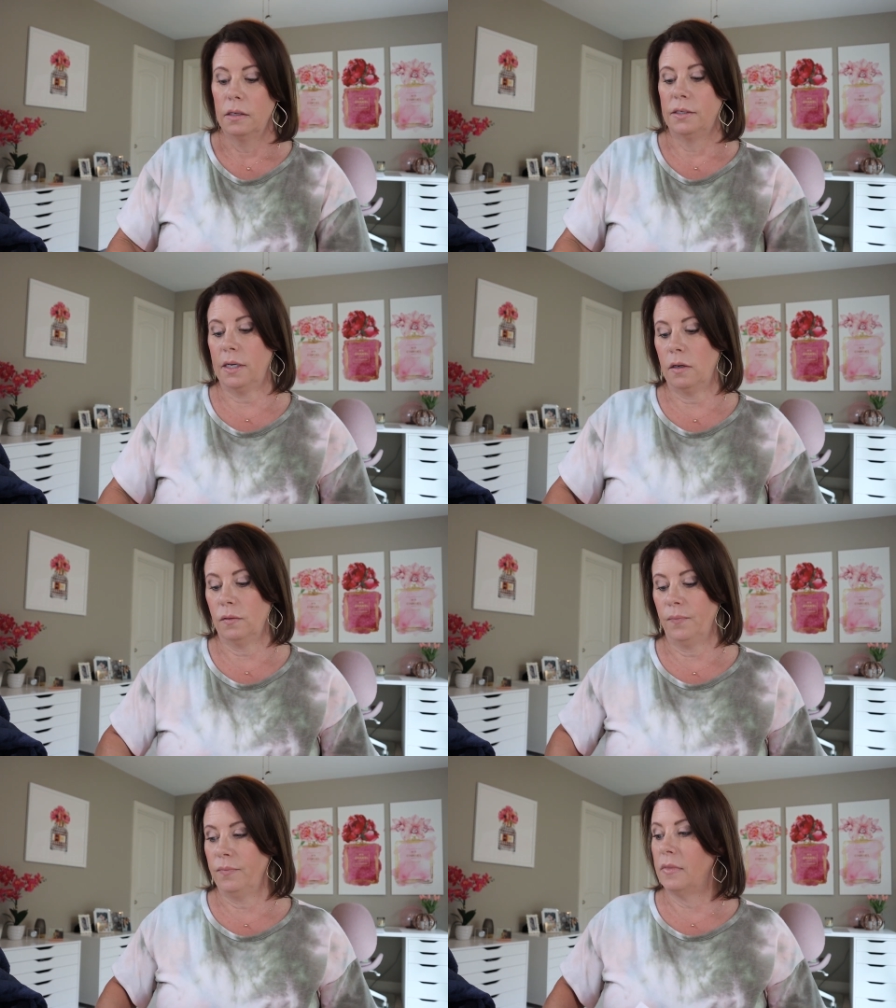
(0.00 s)

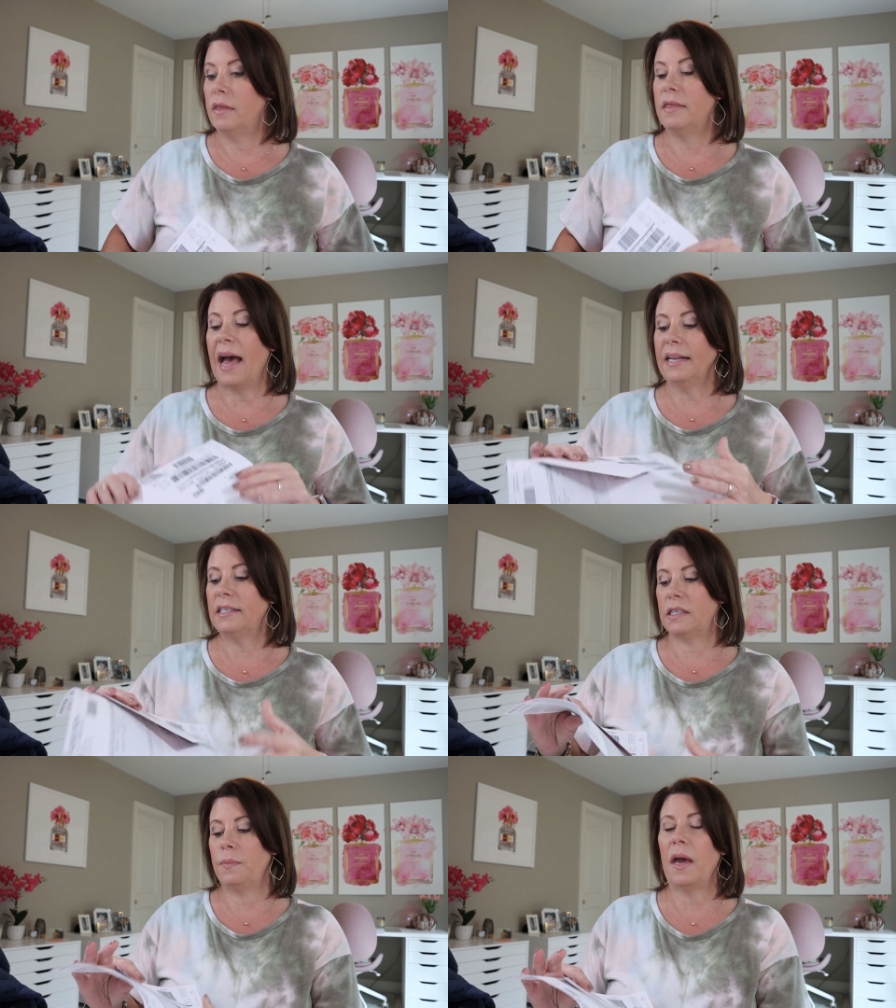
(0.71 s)
So
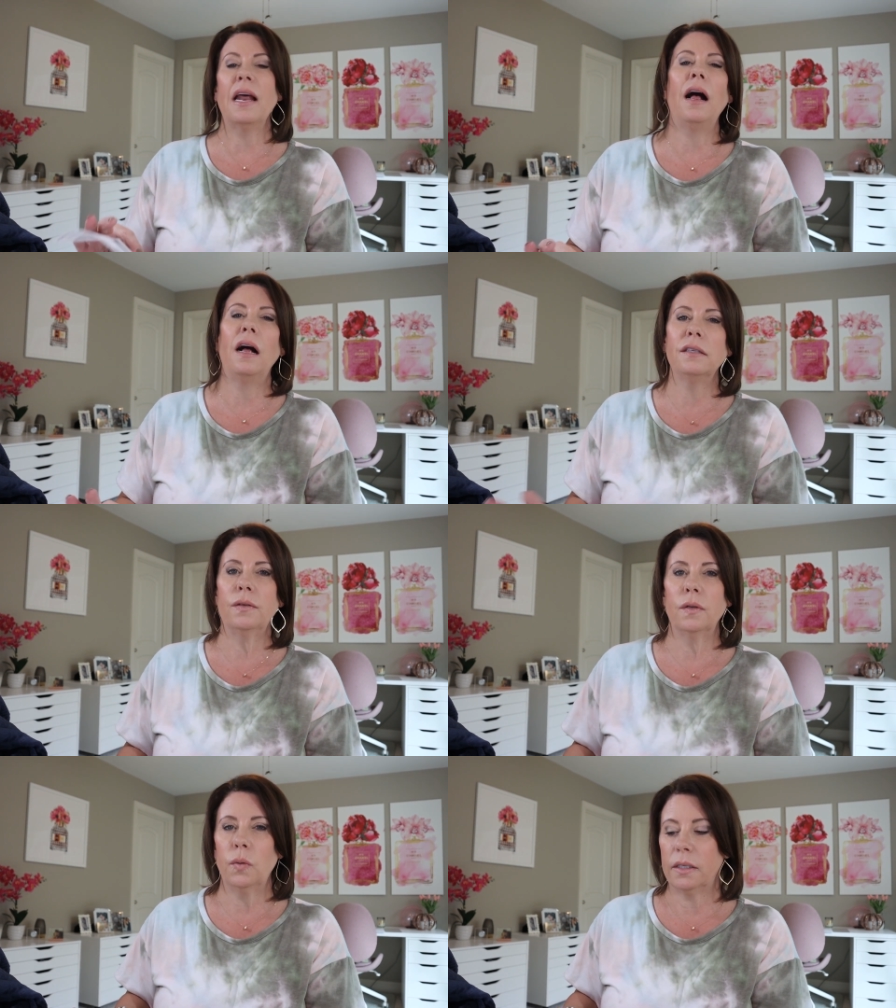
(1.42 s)
that's, the, and I'll
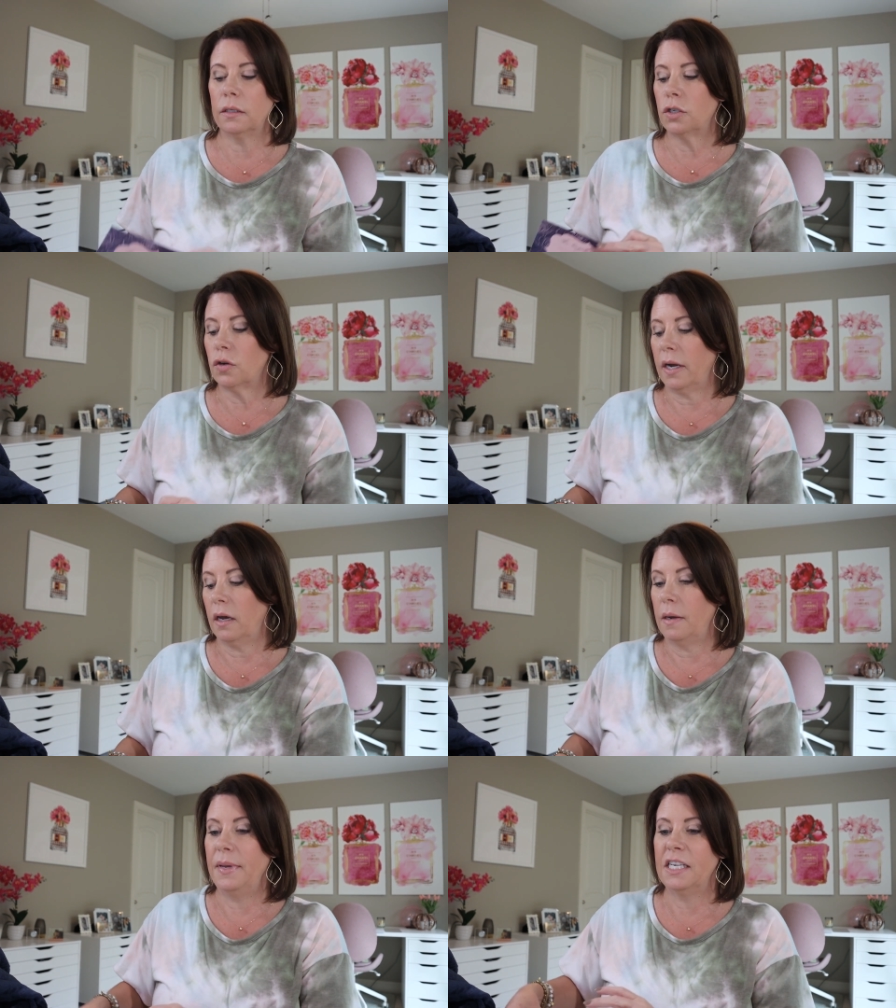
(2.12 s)
do a quick little
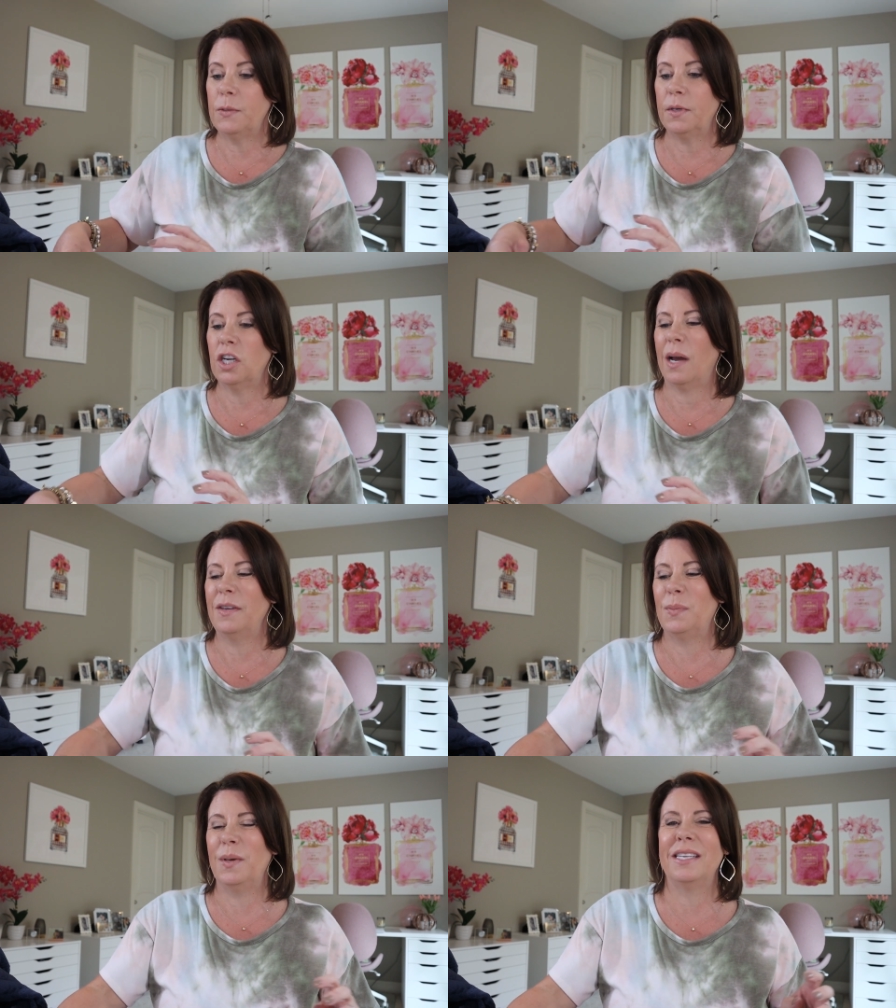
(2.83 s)
try on. I mean, it's
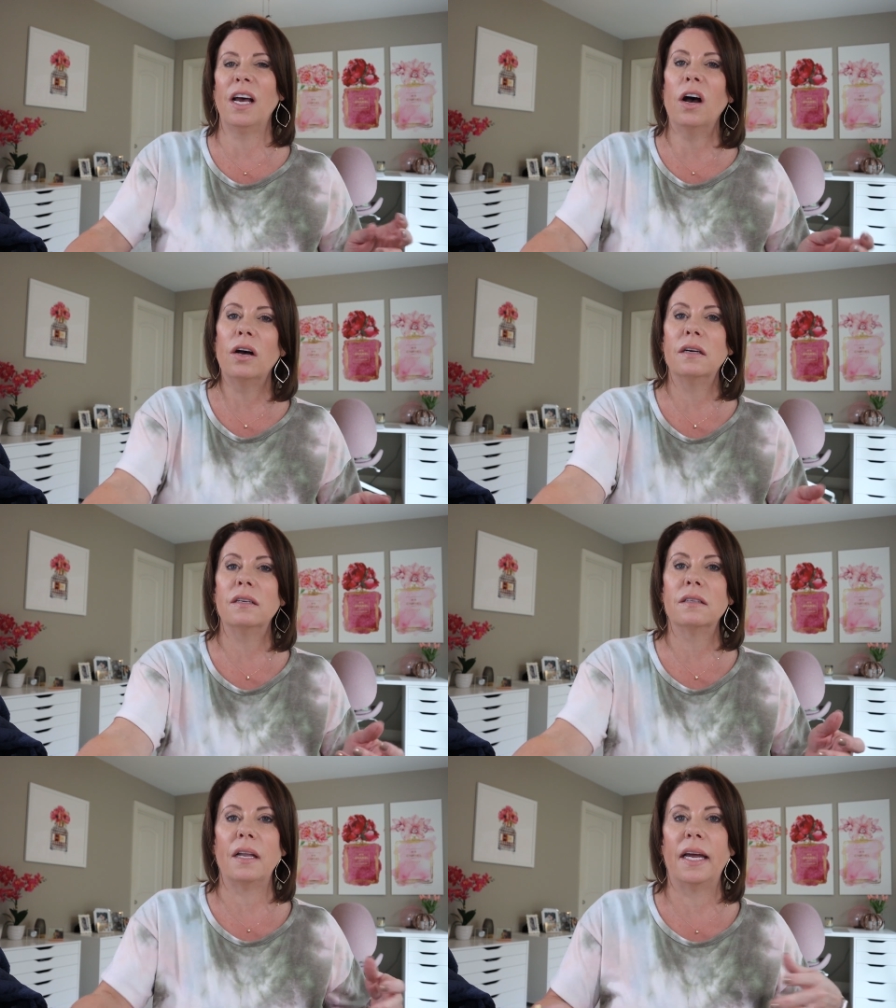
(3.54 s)
pajamas, but it's
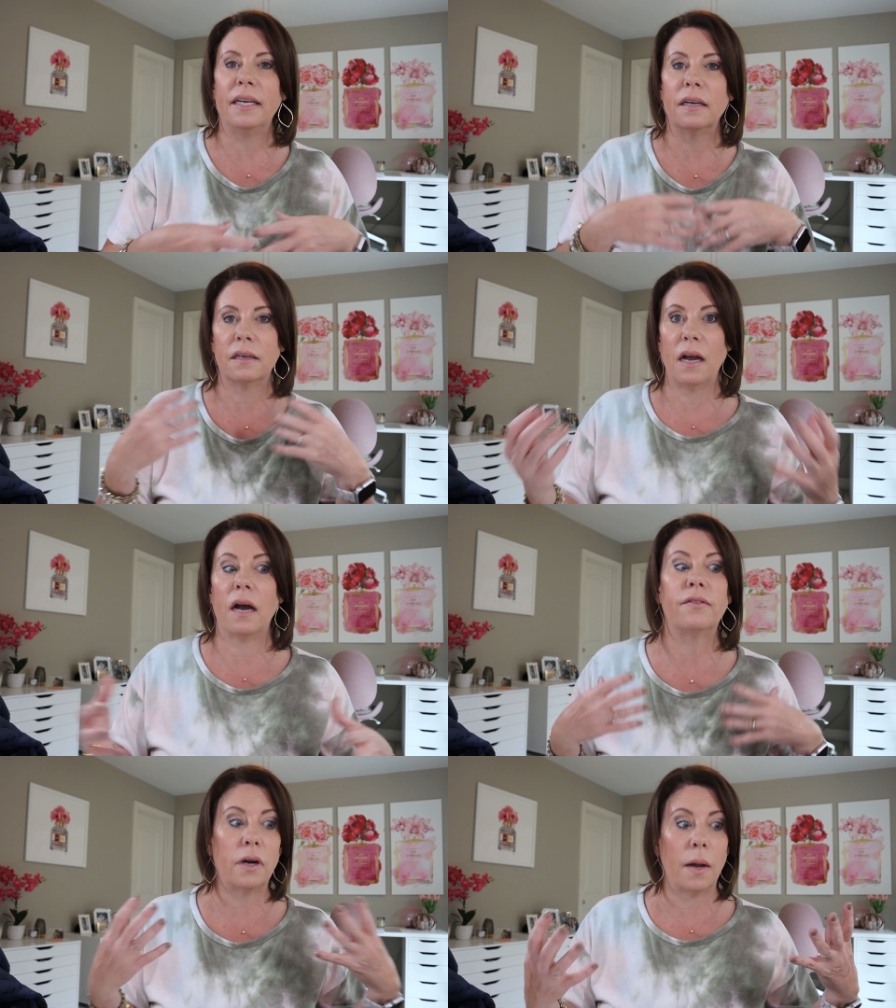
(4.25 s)
all like
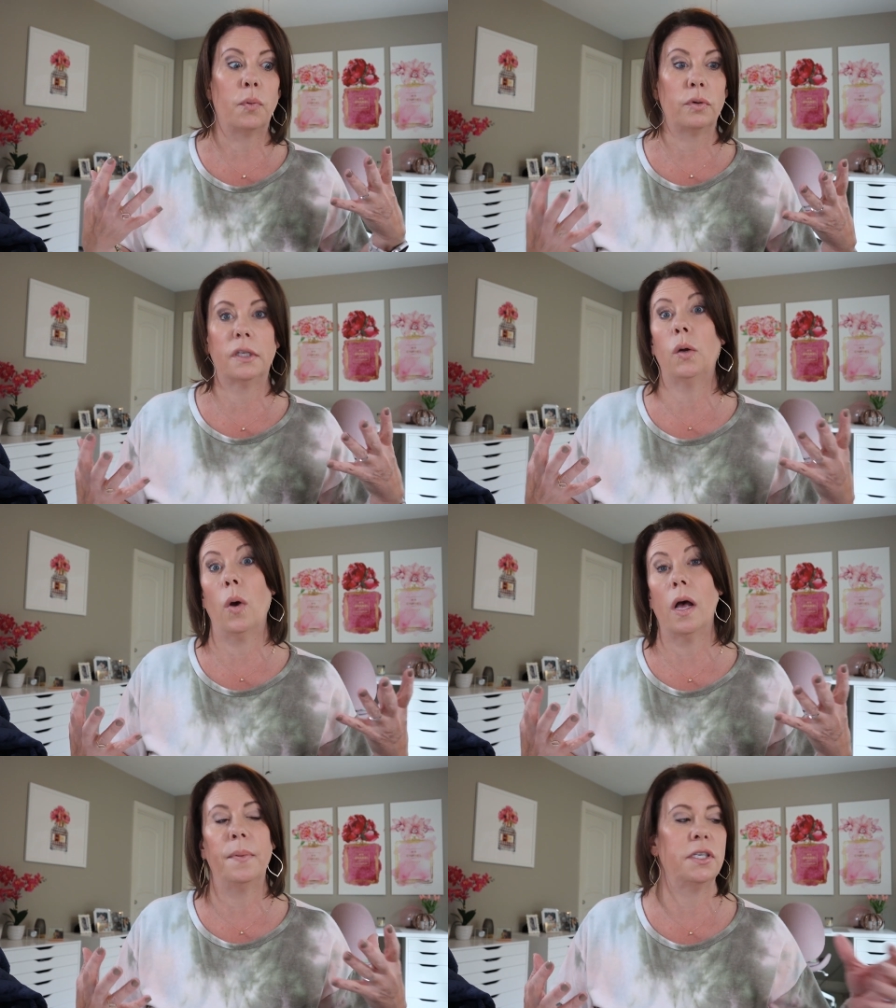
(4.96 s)
cover up really
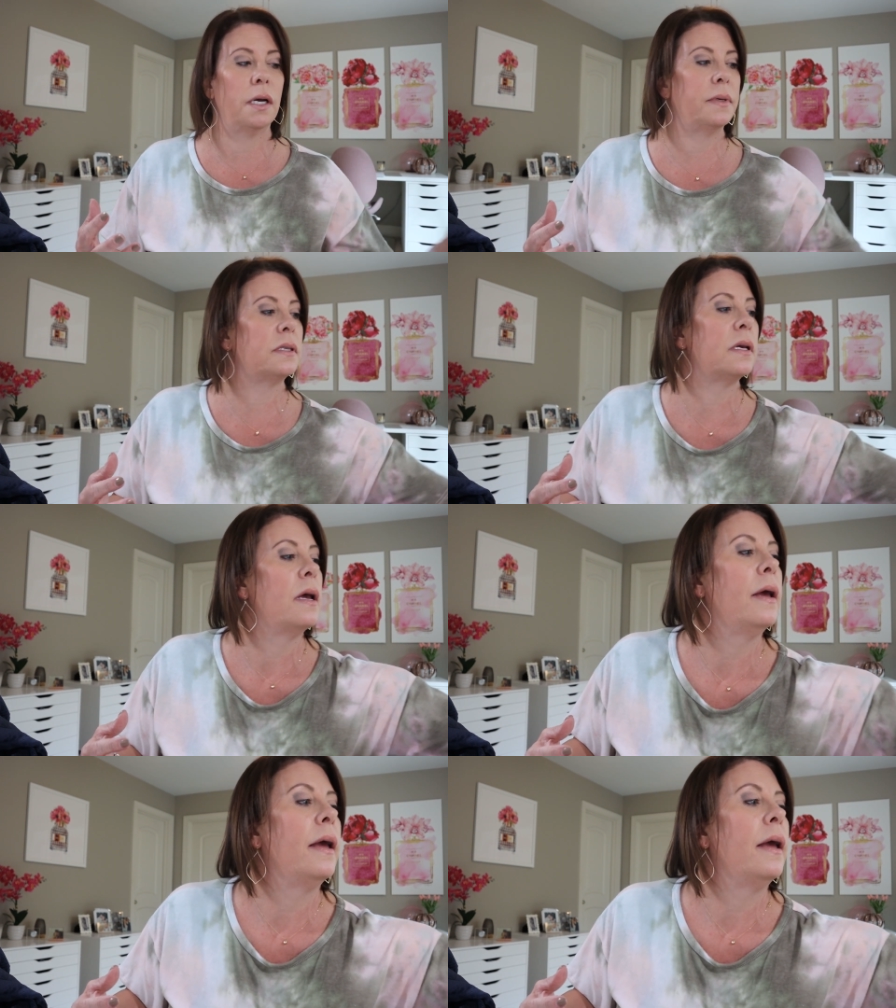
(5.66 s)
well pajamas.